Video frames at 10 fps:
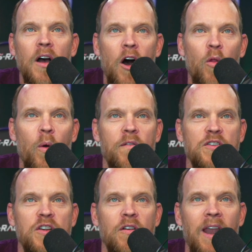all the way over
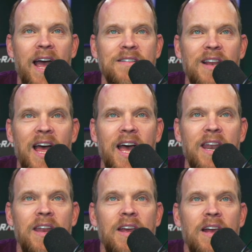to your last line.
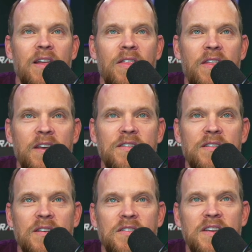This
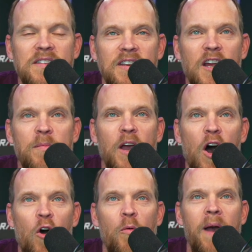CCW
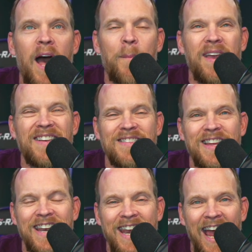Home app is the
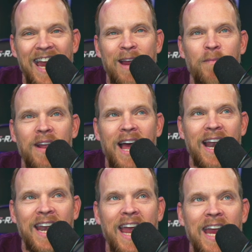name that I
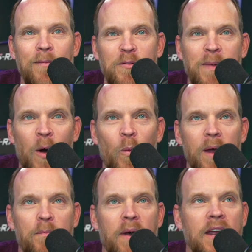named my
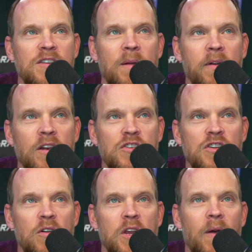web page, and I'm going to
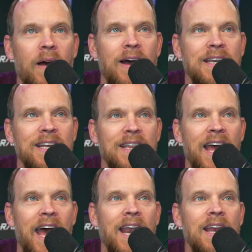show you how I did
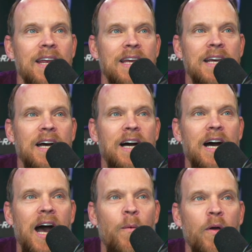that.
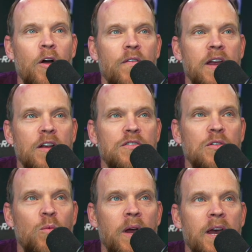I went over here to
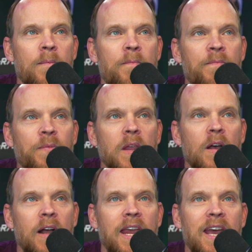web,
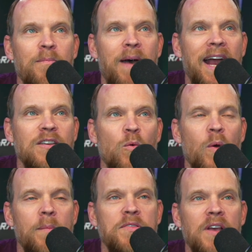again, back to
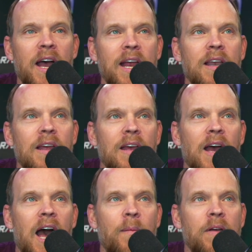website.
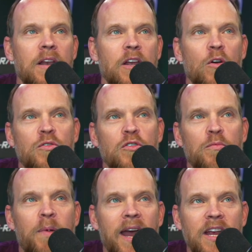I'm going to go to
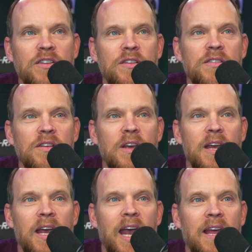pages,
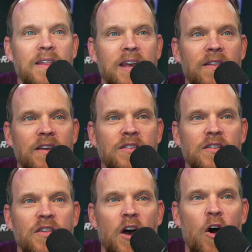and then this is
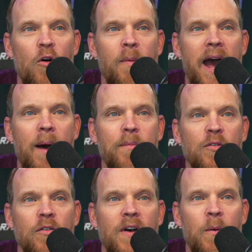the home app. So
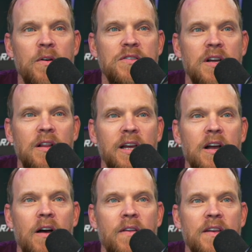if I was to click
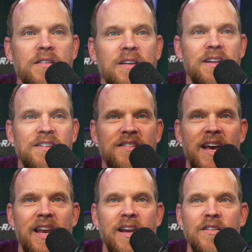on this and
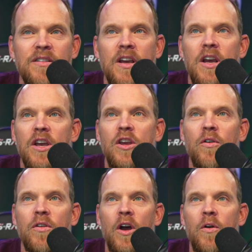settings, you'll
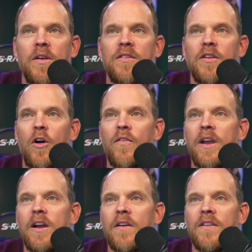notice that over
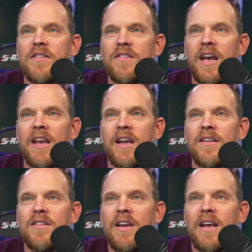here in the
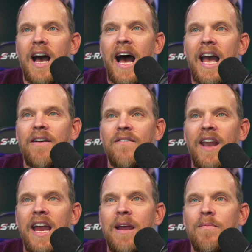settings, I have
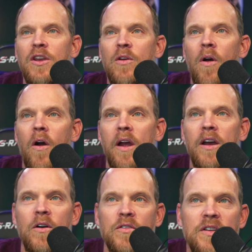named the
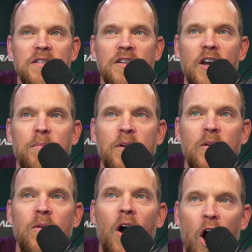URL
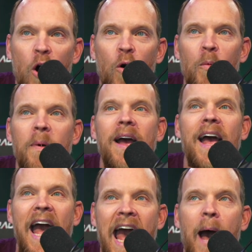CCW Home
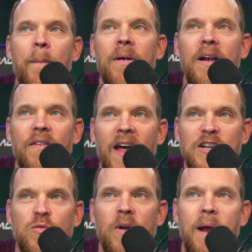app.
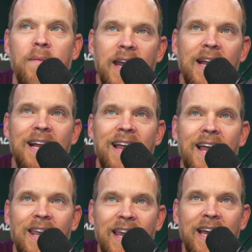That's where I'm getting
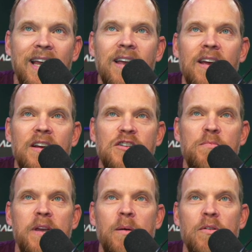that link to
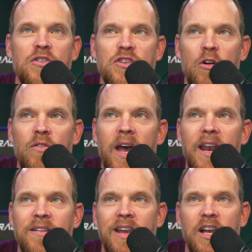be able to show that
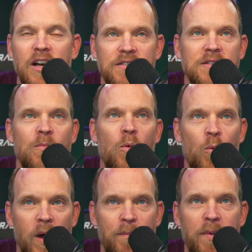as a custom
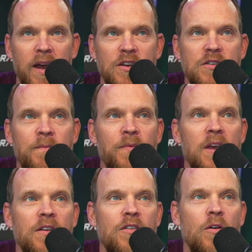web page.
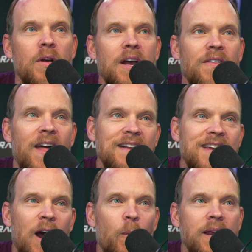So that's
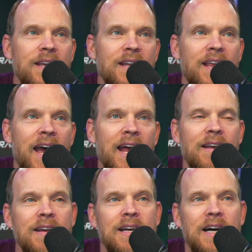how we did that.
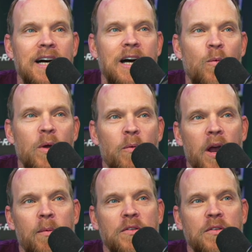We were able to